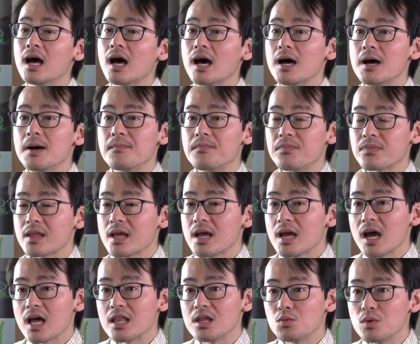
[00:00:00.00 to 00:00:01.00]
And
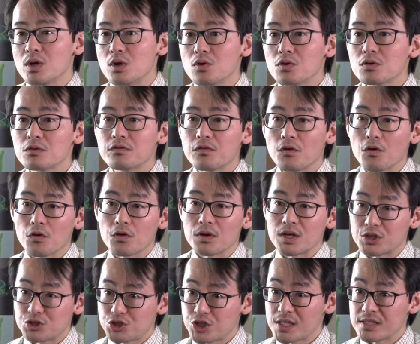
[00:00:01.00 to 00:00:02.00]
then we look for
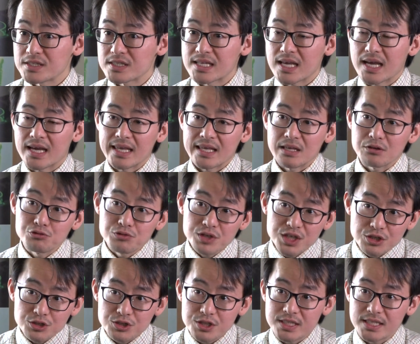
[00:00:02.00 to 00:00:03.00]
the genes that are
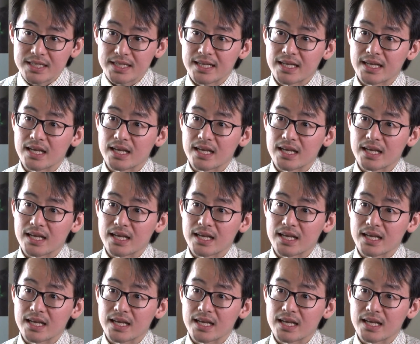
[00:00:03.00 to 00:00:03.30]
enriched